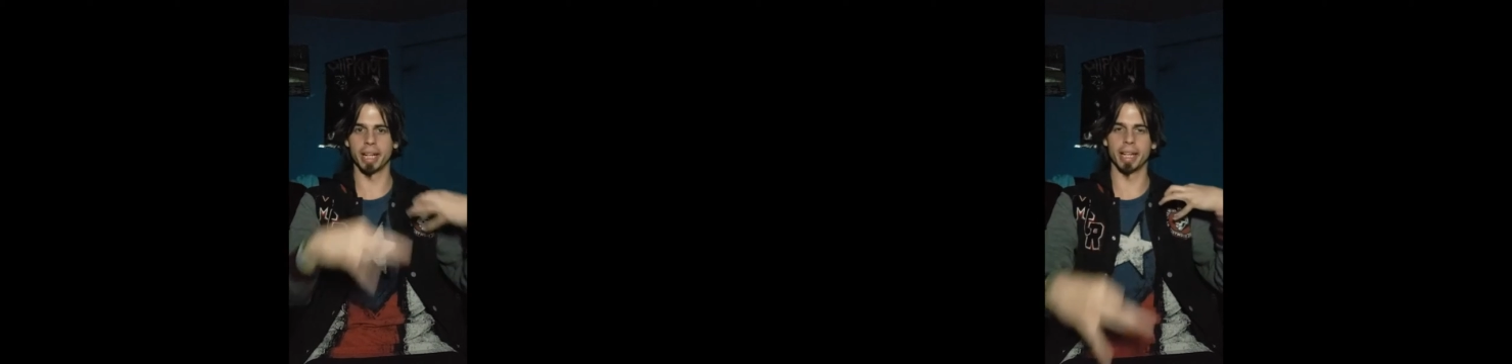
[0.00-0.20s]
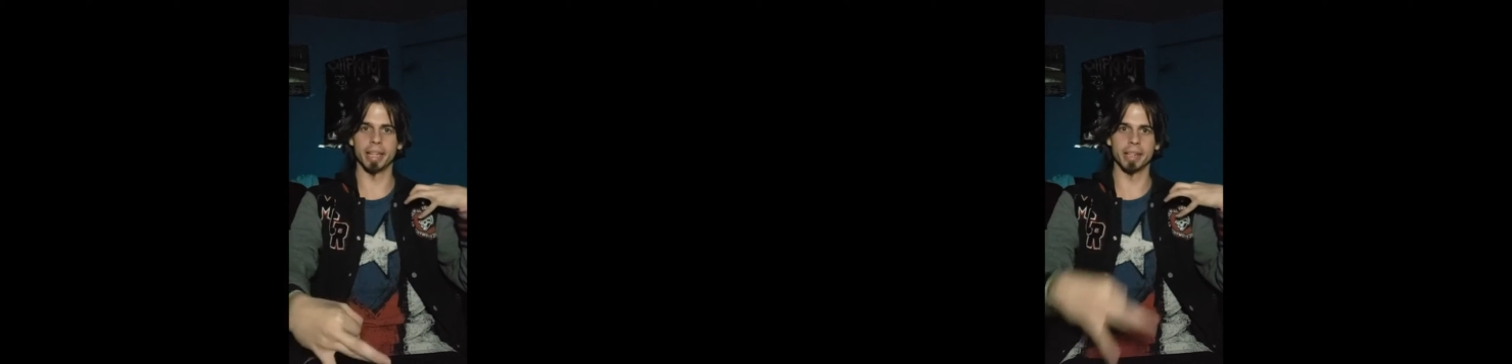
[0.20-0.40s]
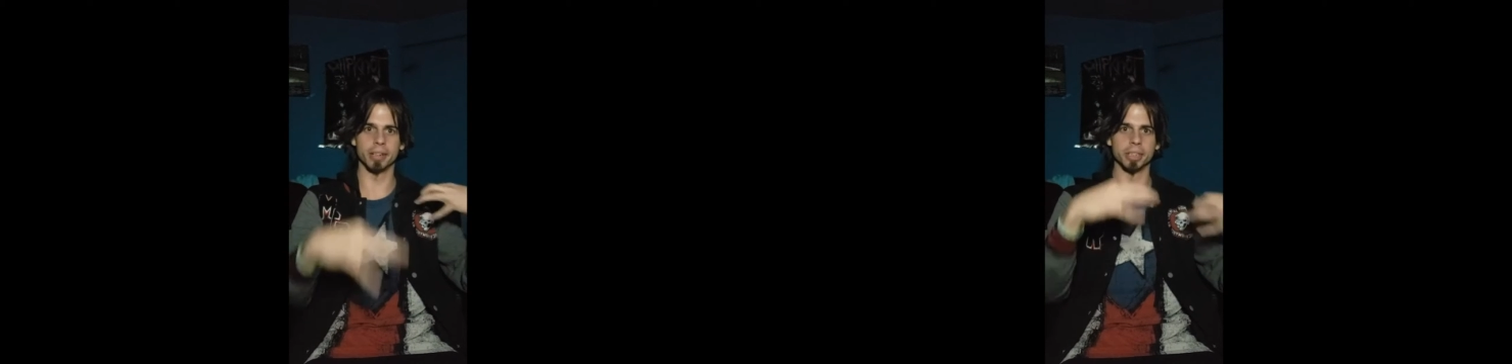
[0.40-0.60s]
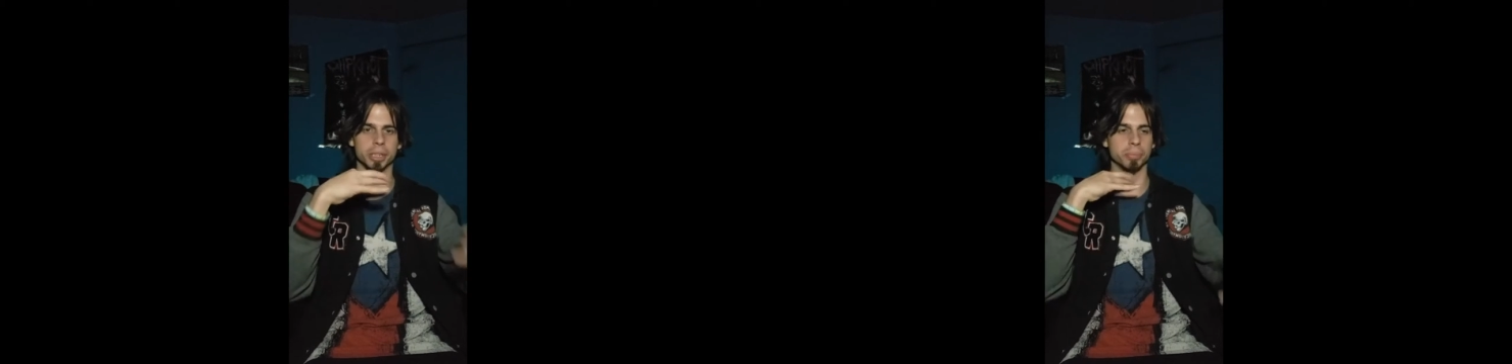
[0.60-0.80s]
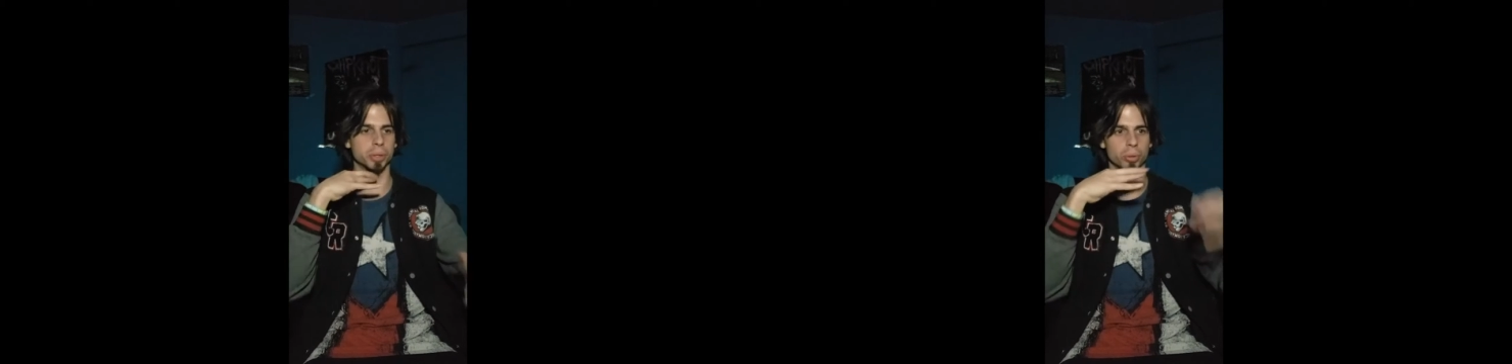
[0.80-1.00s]
and there's
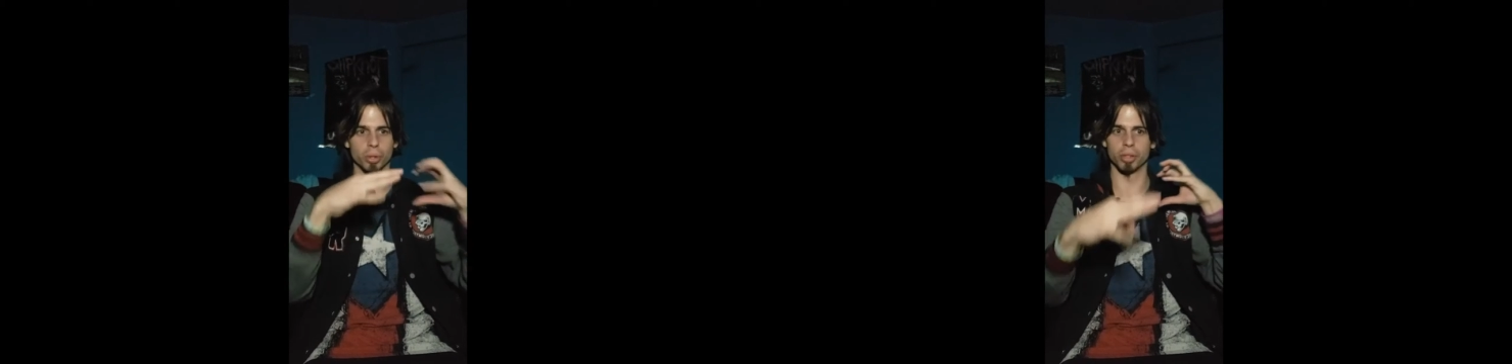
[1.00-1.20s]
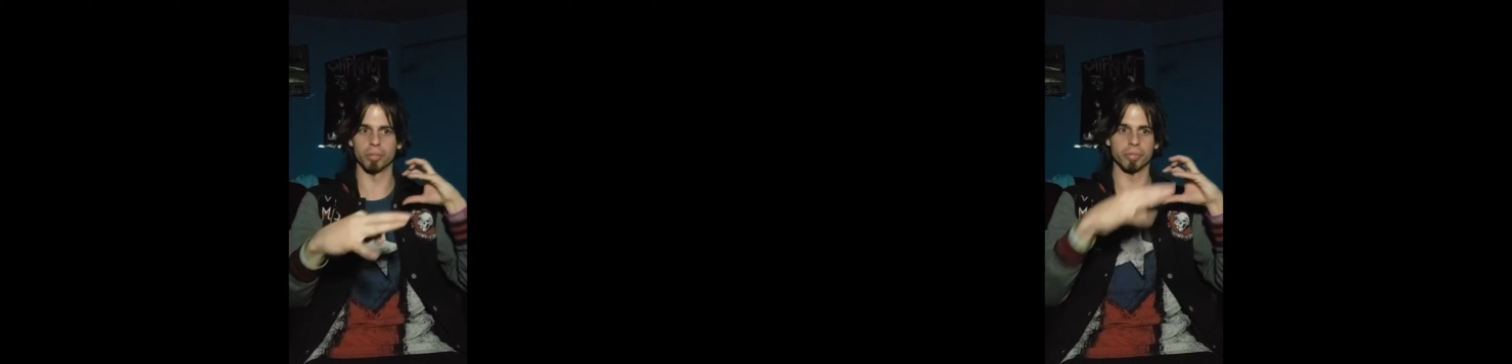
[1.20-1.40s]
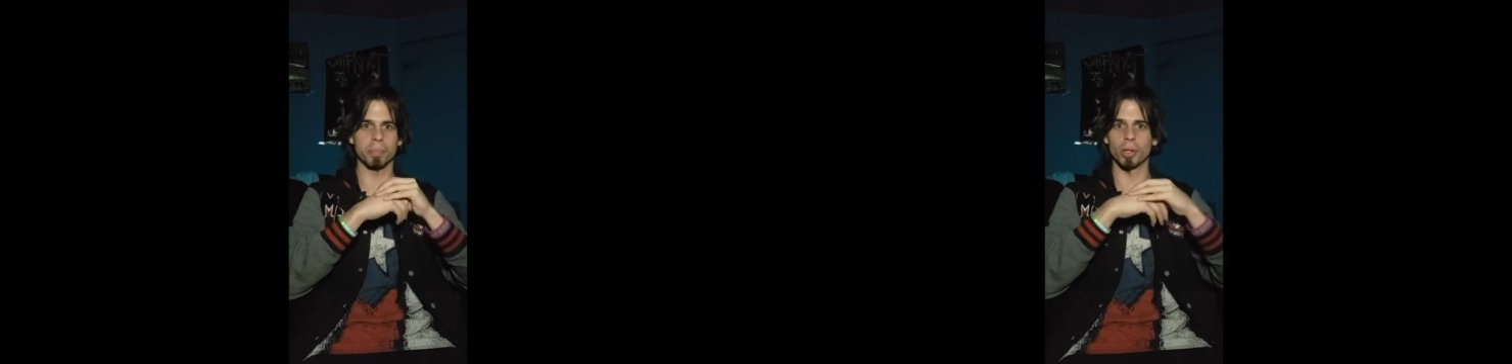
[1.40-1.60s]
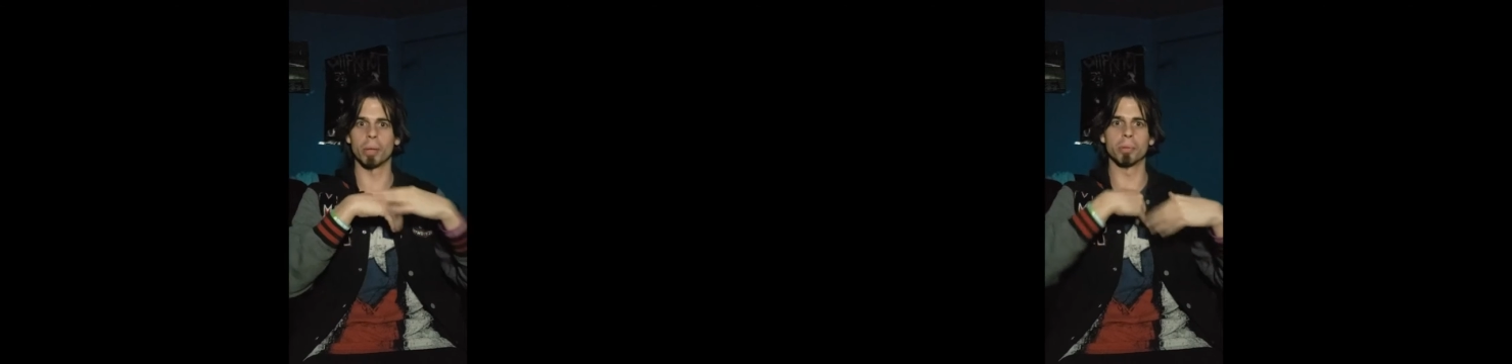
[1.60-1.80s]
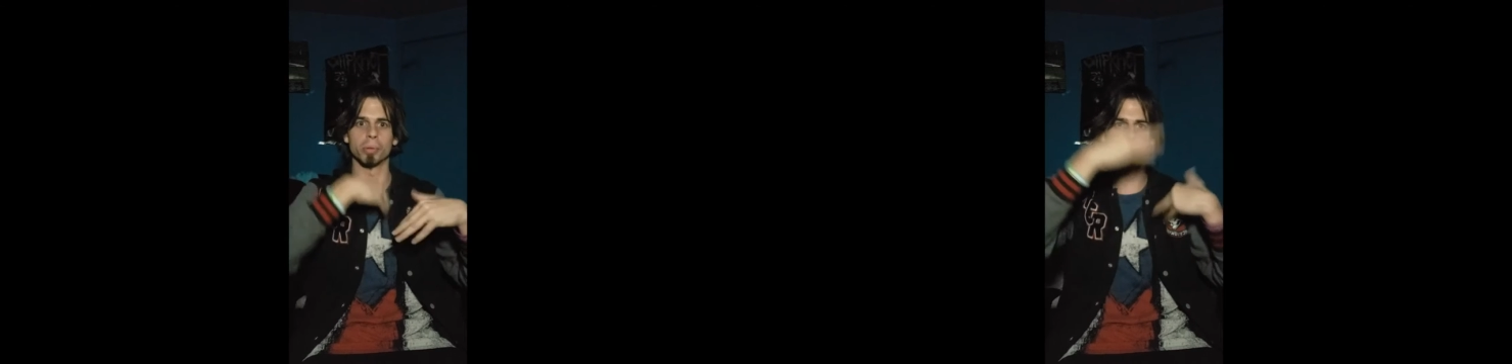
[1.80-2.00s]
some sort of a build
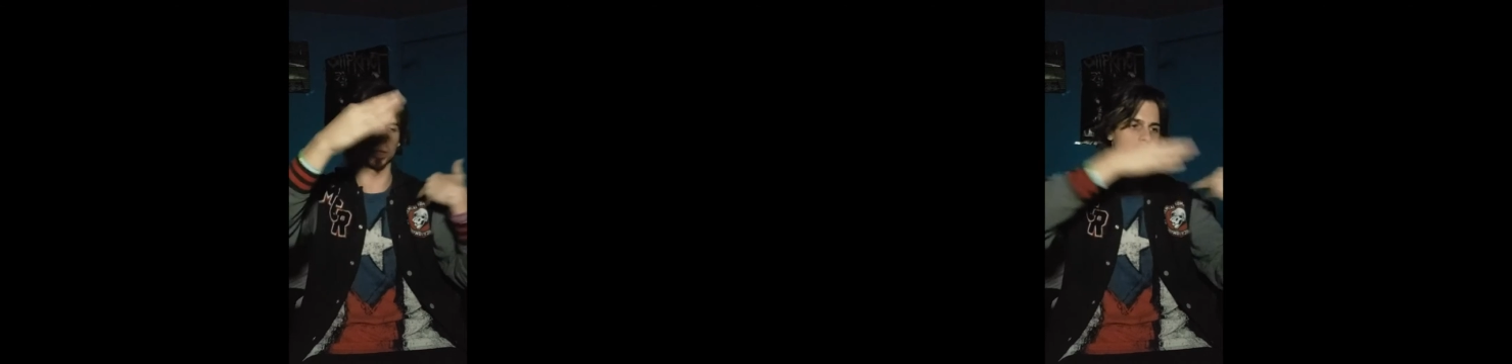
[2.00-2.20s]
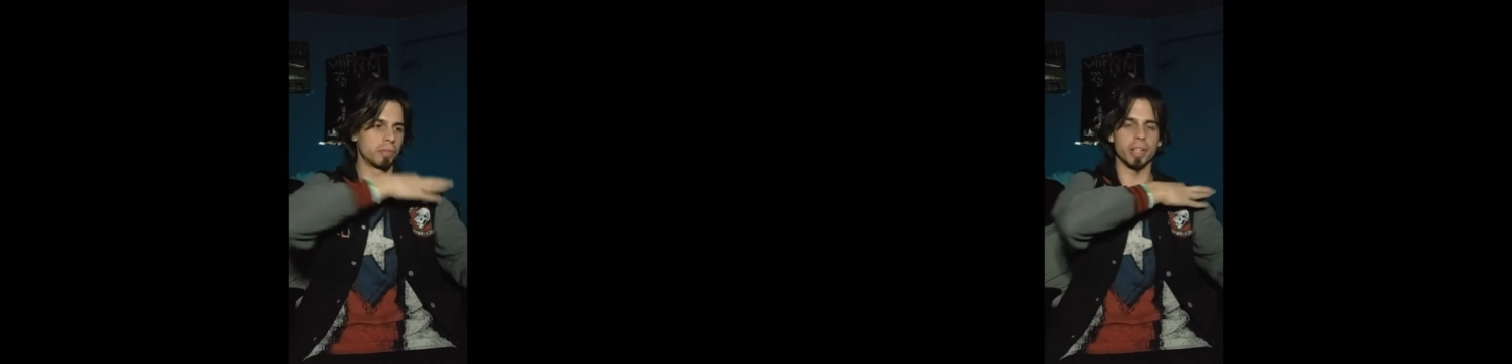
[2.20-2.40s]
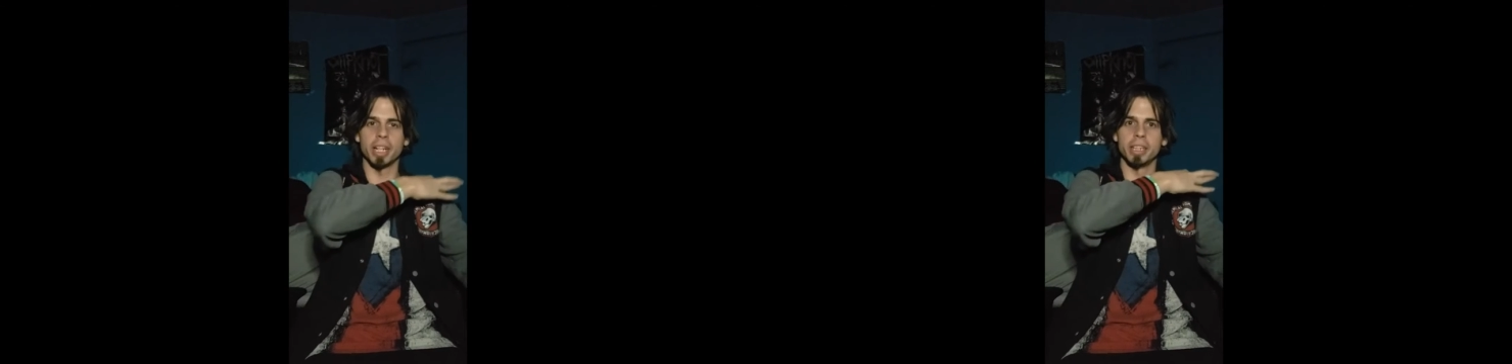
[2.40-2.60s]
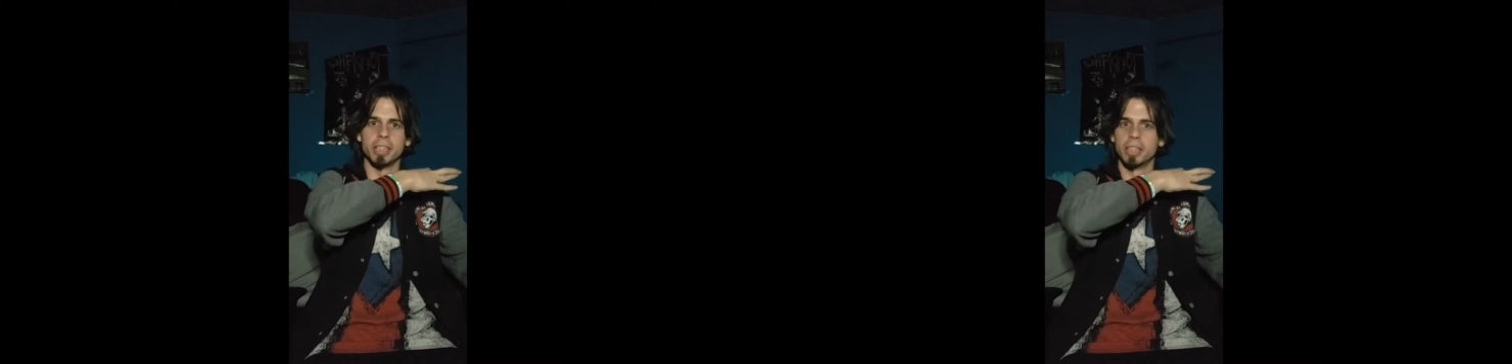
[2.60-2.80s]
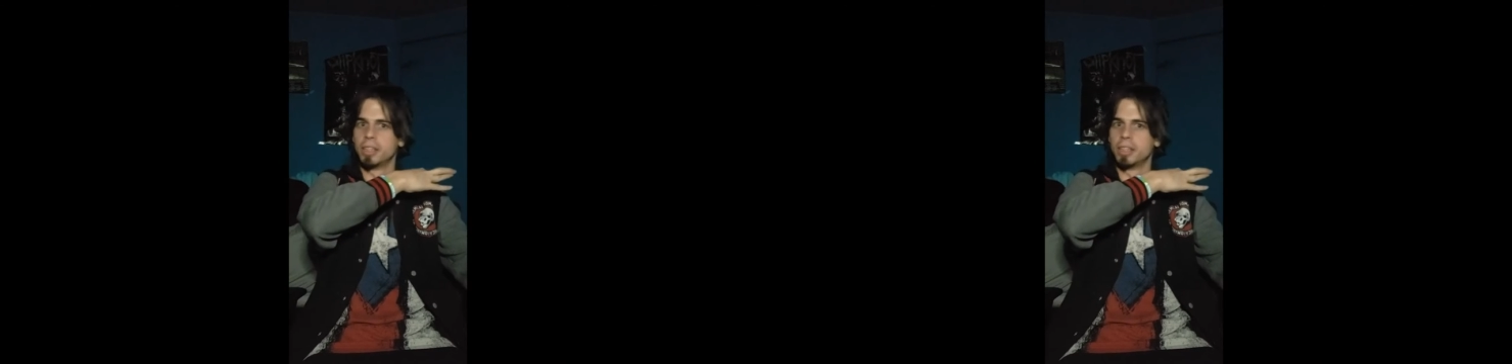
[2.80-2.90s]
up to a certain event.